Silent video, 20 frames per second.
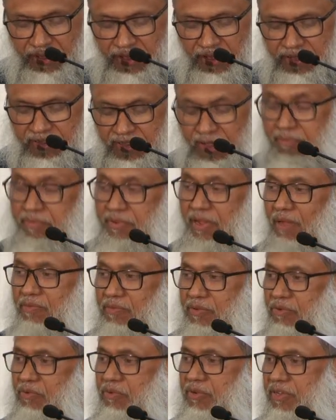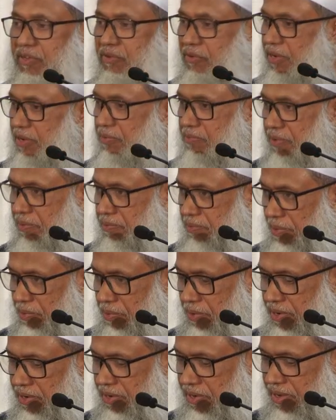Sometimes we, when
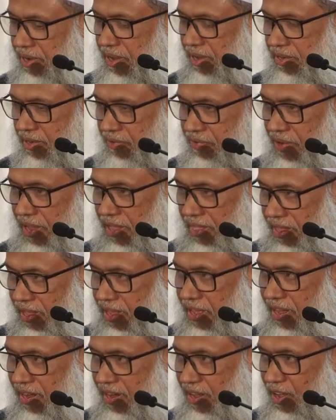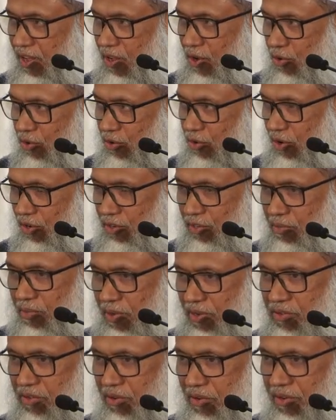people declare the faith here, we also
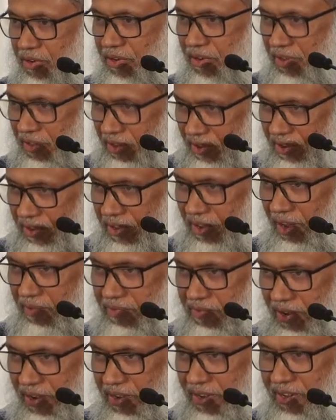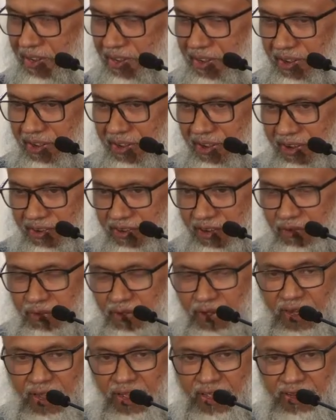mention after Ashadu
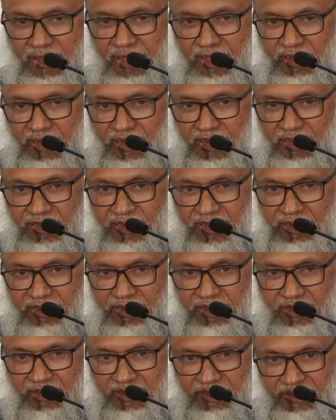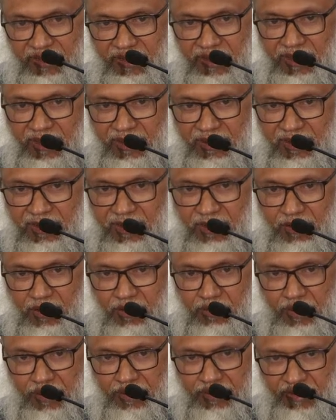Allah ilaha illallah that uh, Ashadu
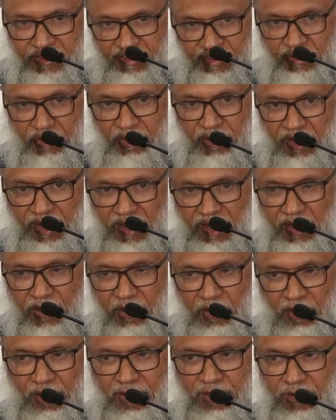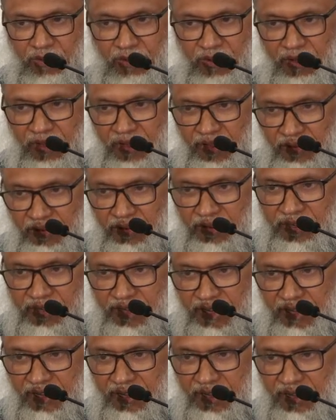Muhammad Rasulullah, also we
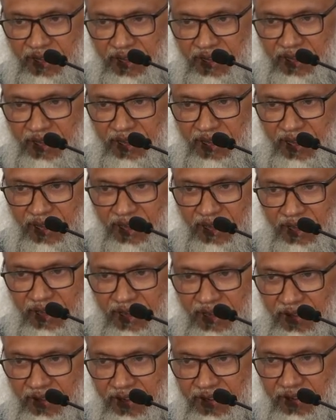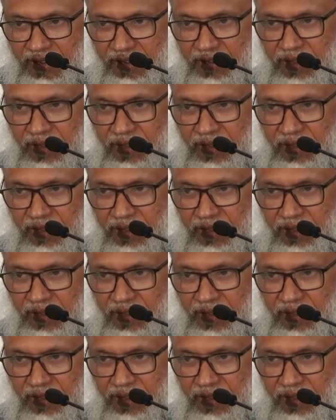say Ashhad